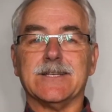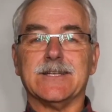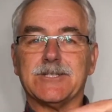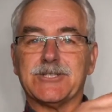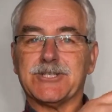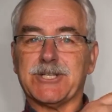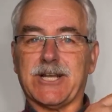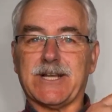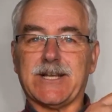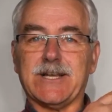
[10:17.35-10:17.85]

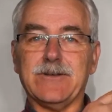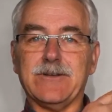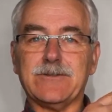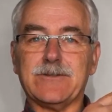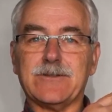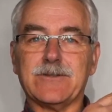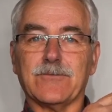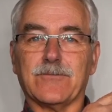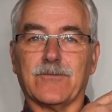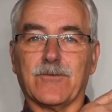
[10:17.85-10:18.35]
Check out
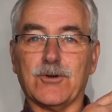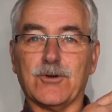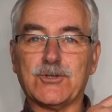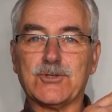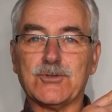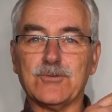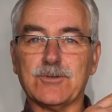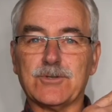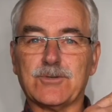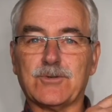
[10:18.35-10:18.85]
the
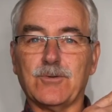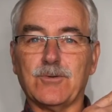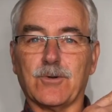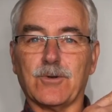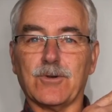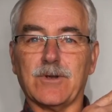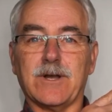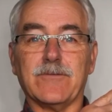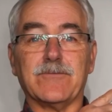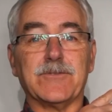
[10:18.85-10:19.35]
virtual
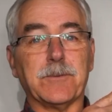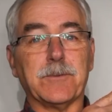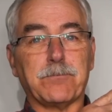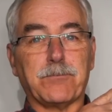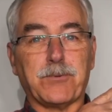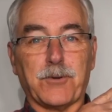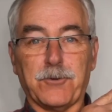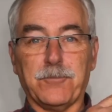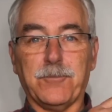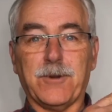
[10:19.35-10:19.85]
tour of the
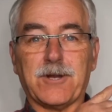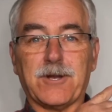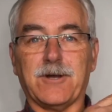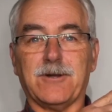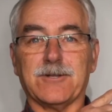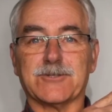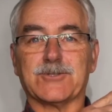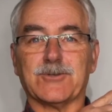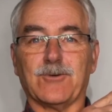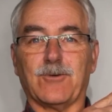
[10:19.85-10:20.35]

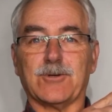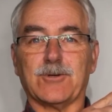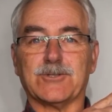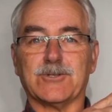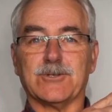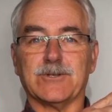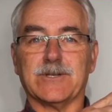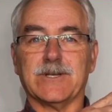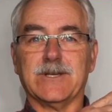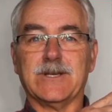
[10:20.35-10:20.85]
Permaculture
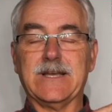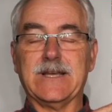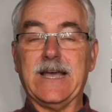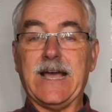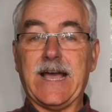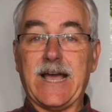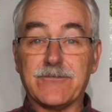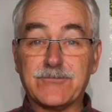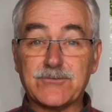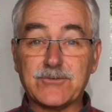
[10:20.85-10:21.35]
Orchard.
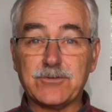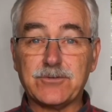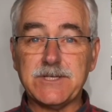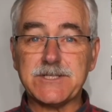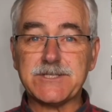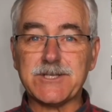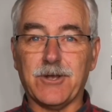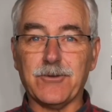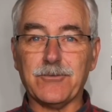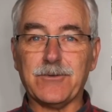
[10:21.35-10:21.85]
Have
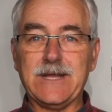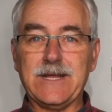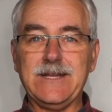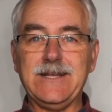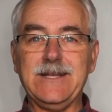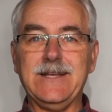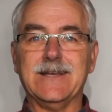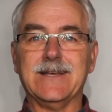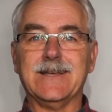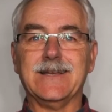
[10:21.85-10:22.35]
trees already?